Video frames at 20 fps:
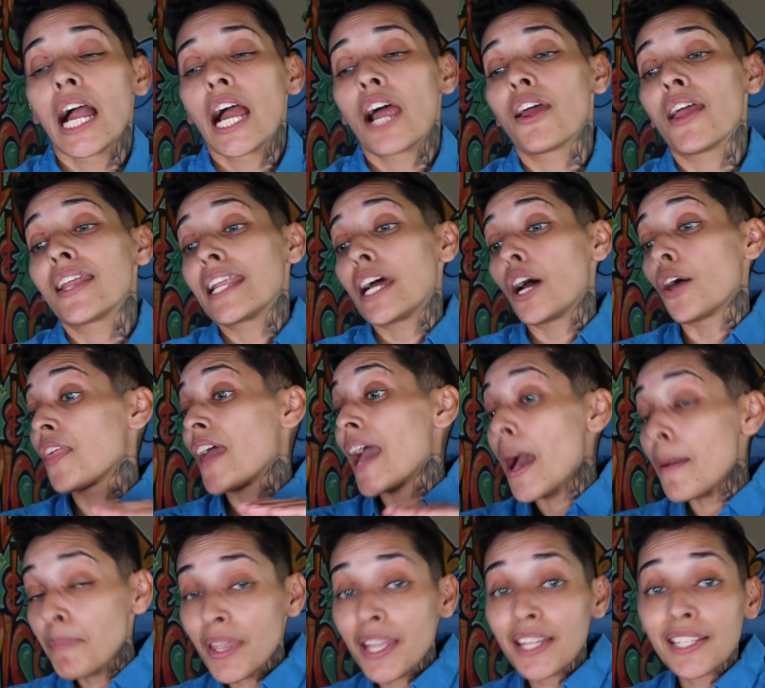All right, now
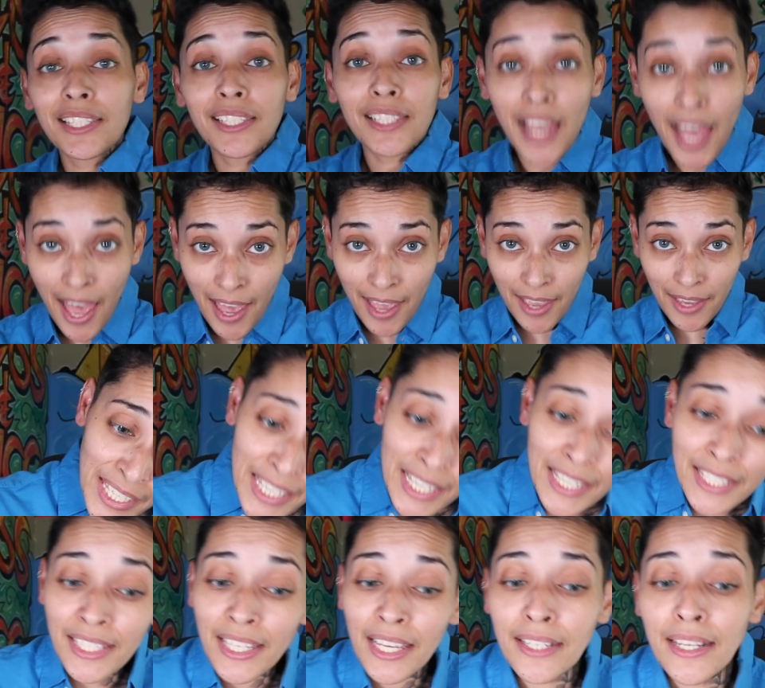that being said,
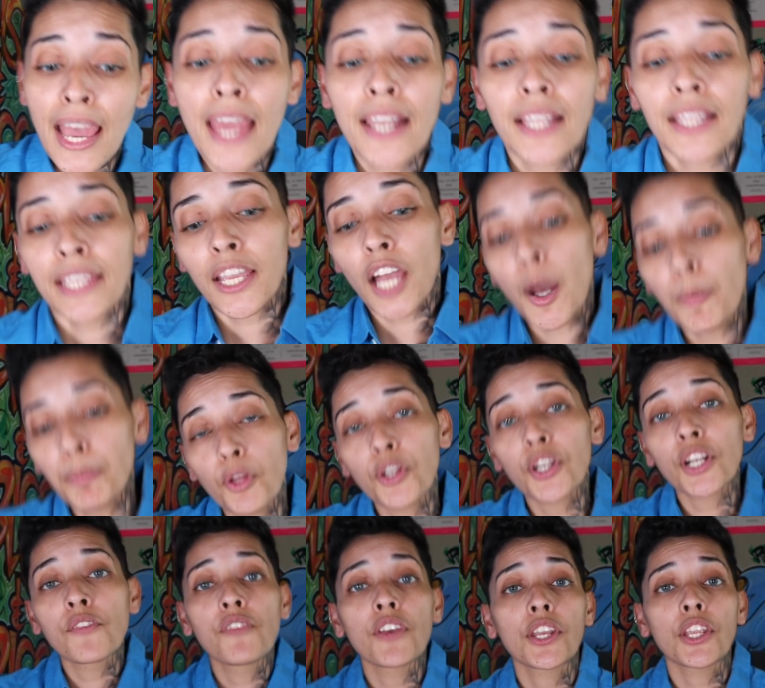Ezee and Natalie
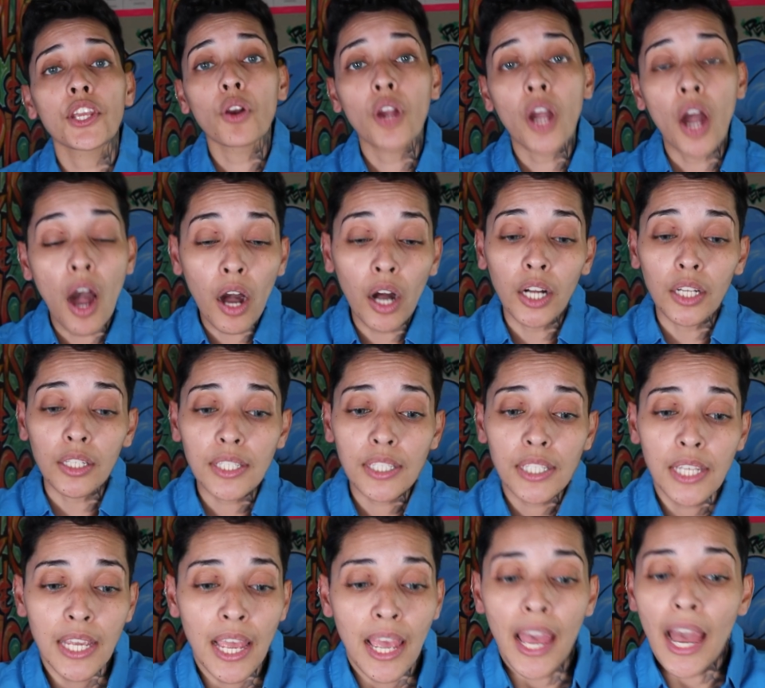uploaded a video called
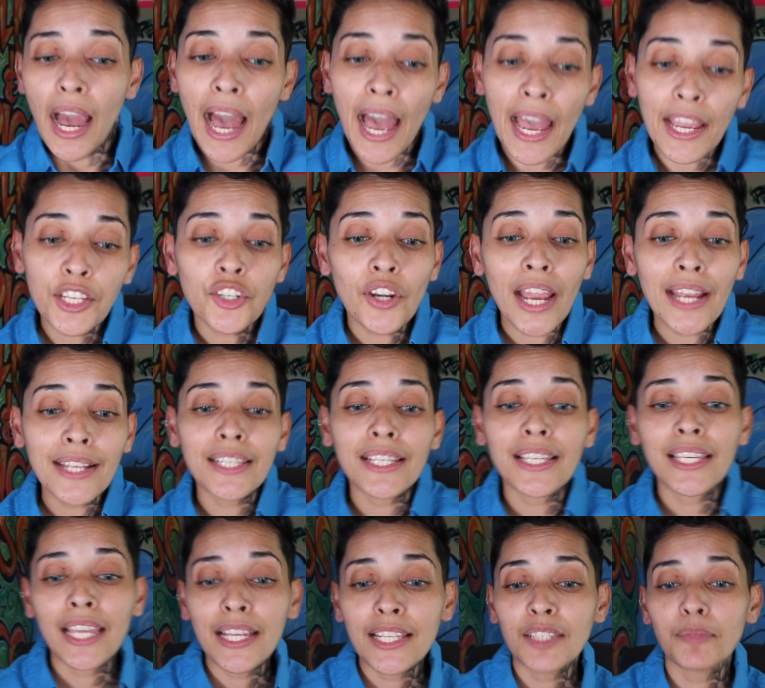I tried to
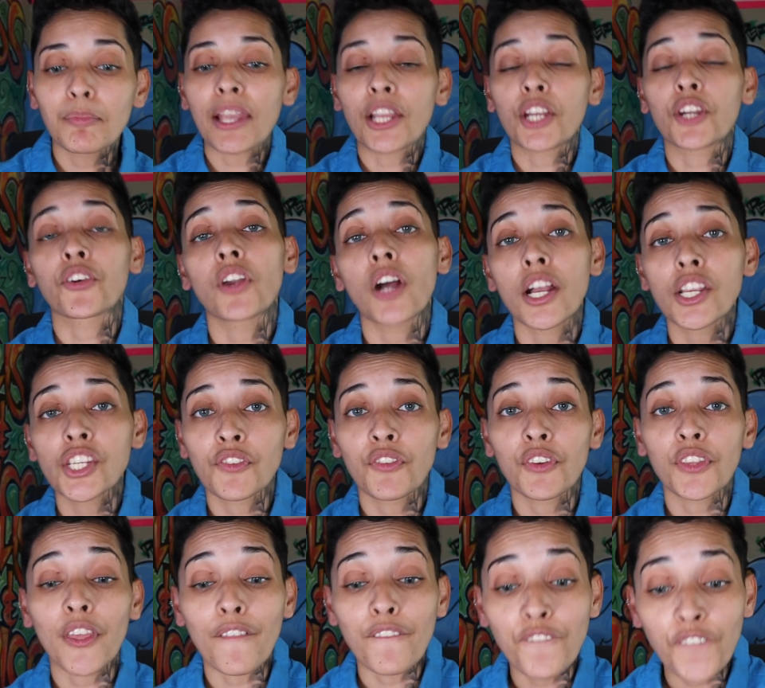kiss my crush
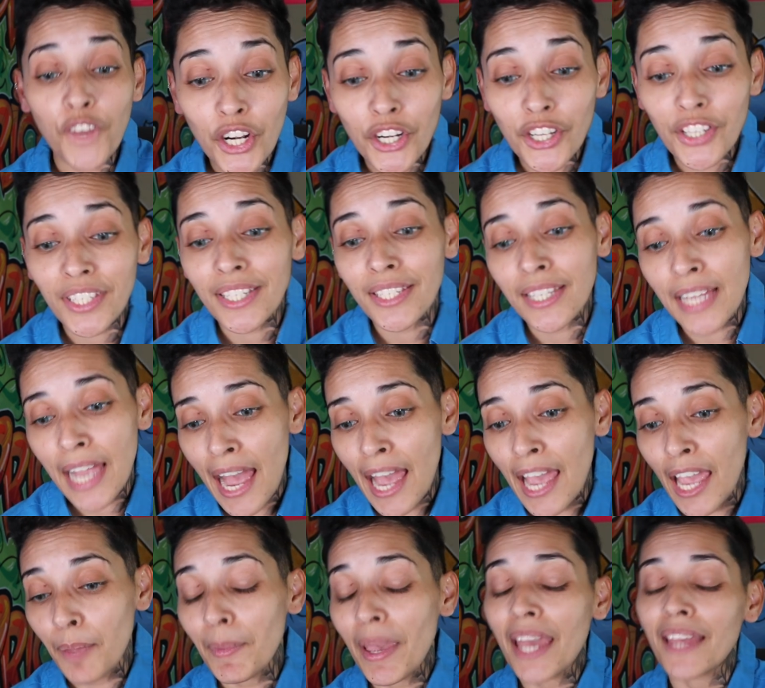for the first
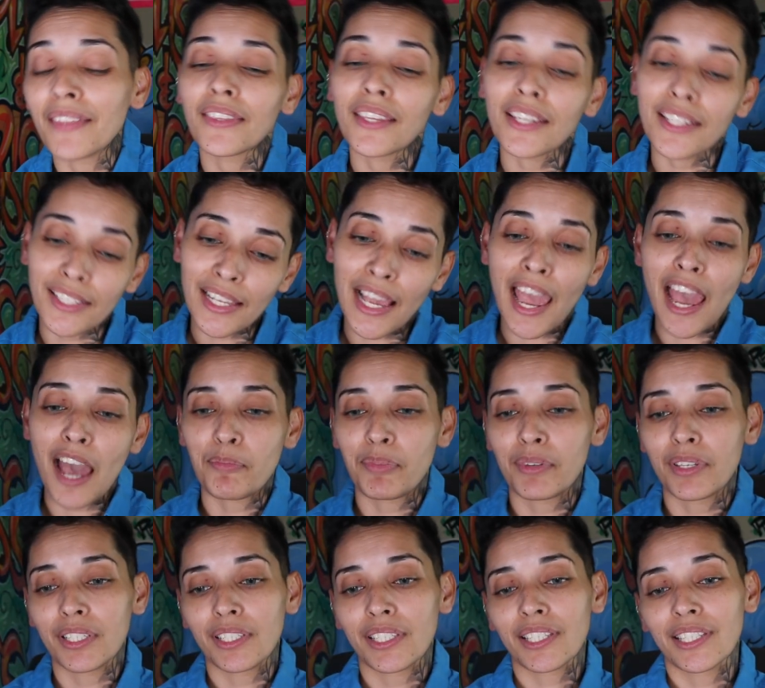time and this
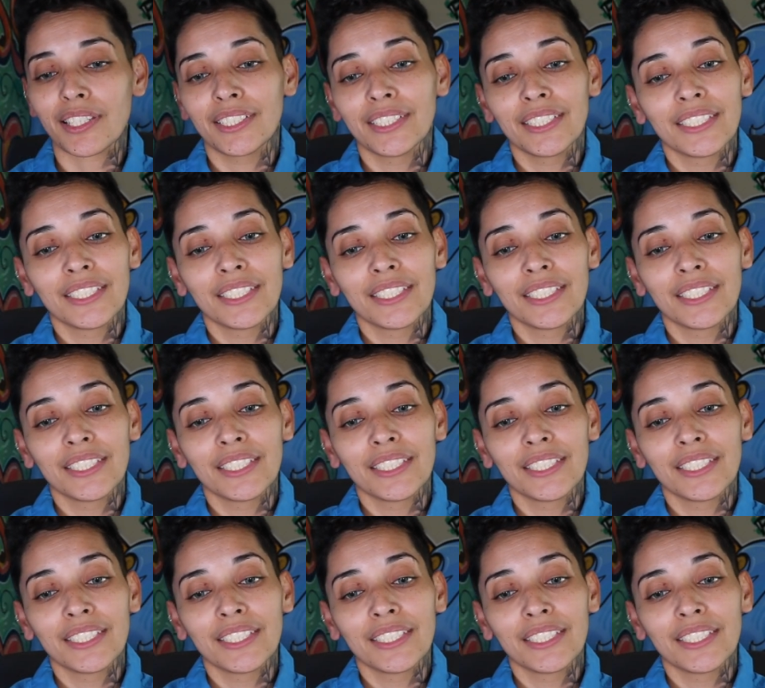happened.